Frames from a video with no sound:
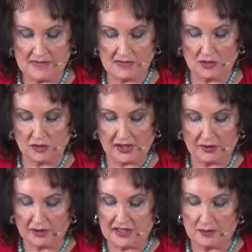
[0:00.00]
so
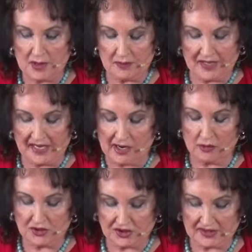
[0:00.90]
clearly spent many
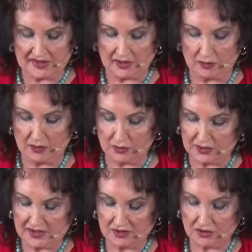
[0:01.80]
hours. She can tell we
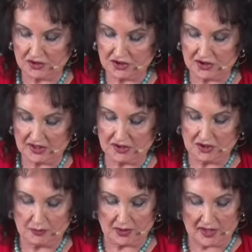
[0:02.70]
research, and
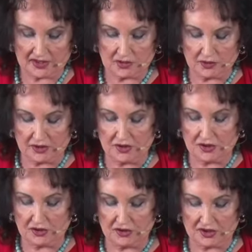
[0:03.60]
she belongs to a good
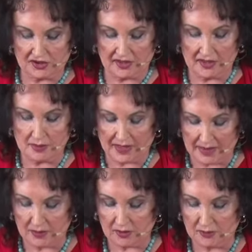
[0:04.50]
church in the
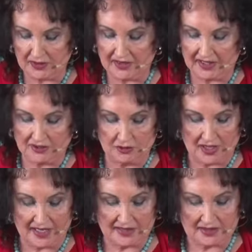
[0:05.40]
Bible, but they do
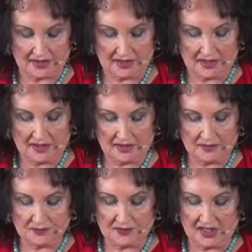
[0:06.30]
not
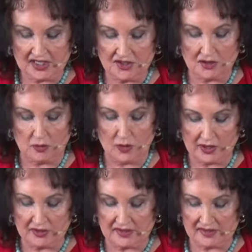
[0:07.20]
teach
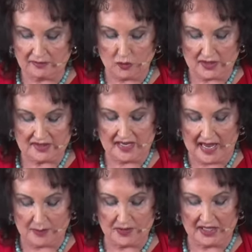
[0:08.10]
awareness of what is
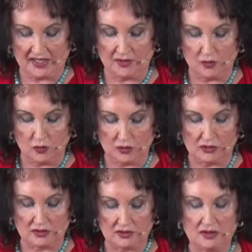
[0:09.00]
happening in the
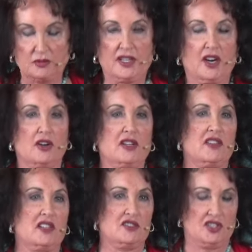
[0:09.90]
world regarding
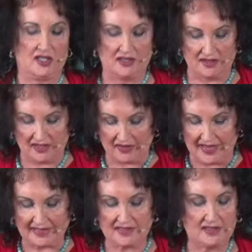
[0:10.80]
the agendas. And
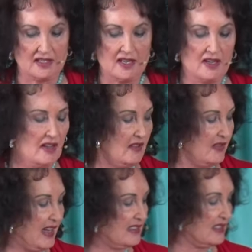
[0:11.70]
that's
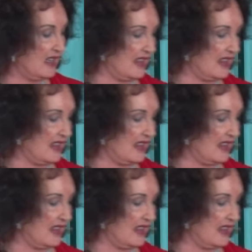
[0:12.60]
that's the